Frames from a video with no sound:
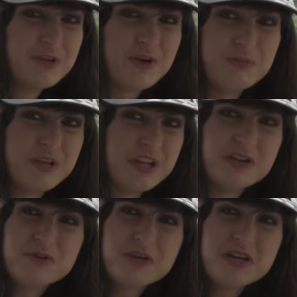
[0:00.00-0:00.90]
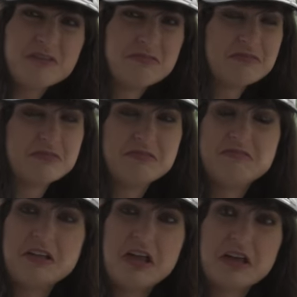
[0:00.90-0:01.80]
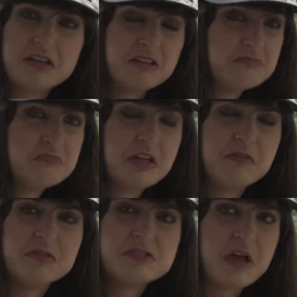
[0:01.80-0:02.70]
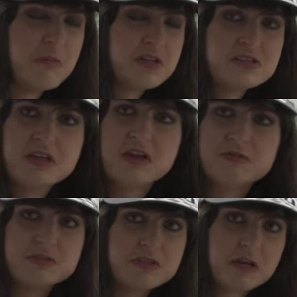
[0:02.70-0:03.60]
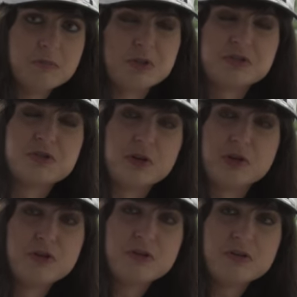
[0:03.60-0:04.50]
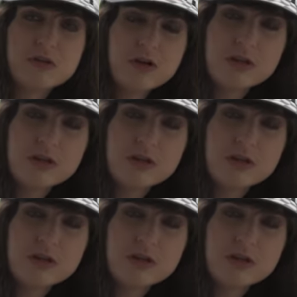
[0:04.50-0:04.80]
knew I'd be into it. Like, I never saw myself as like maternal or